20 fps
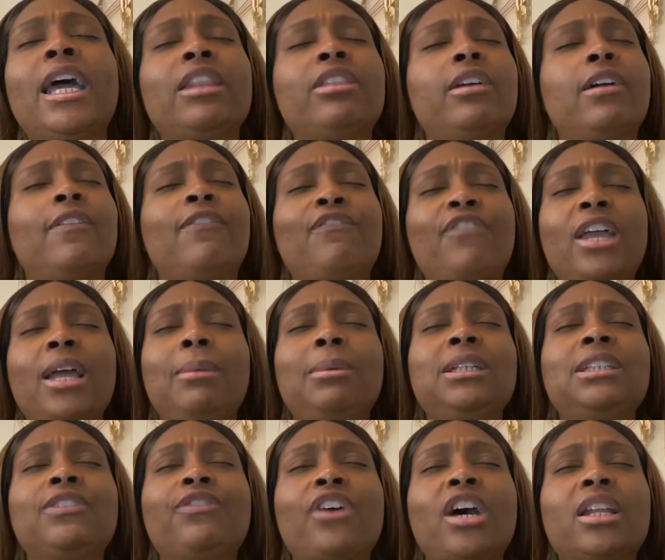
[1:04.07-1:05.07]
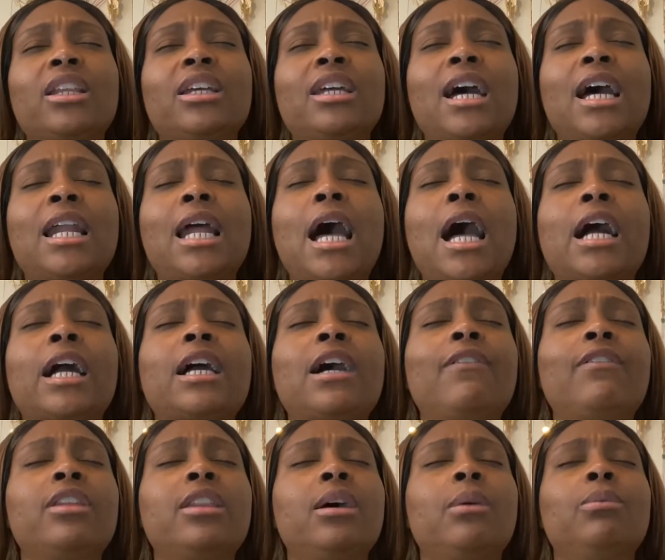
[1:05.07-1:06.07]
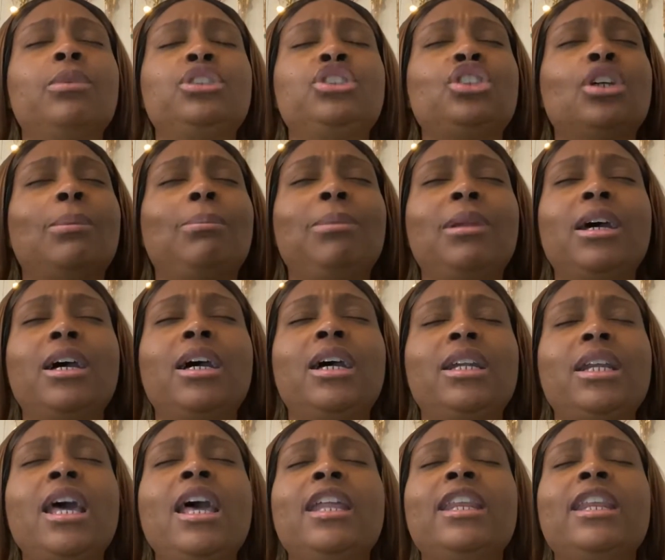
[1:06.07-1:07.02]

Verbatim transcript: their families, Father God. I cover them with your blood.